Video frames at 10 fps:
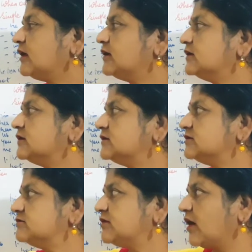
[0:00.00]

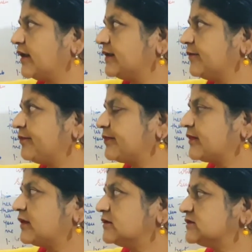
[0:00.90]
Number 1.
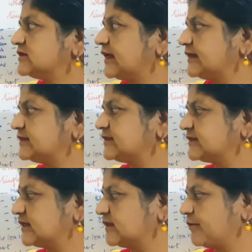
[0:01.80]
If the sentence
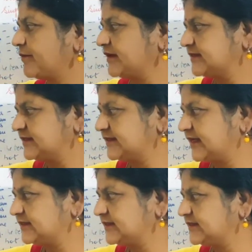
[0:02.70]
is in the present
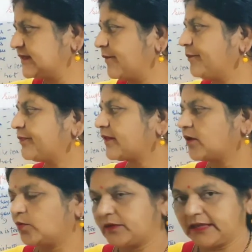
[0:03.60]
tense,
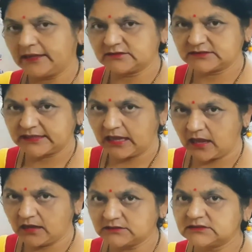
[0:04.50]
we use
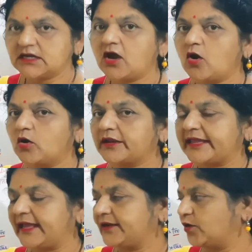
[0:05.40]
can't or
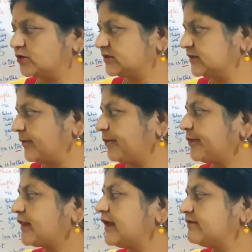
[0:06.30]
cannot.
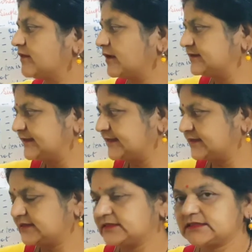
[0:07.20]
If the
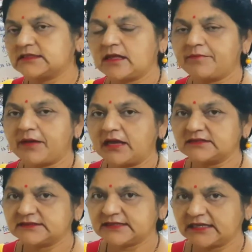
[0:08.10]
sentence is in the
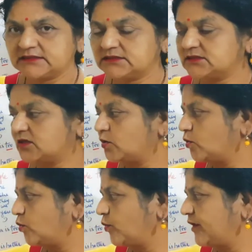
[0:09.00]
past tense,
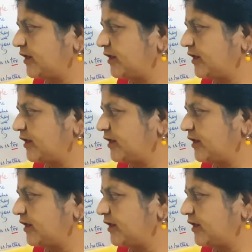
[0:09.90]
we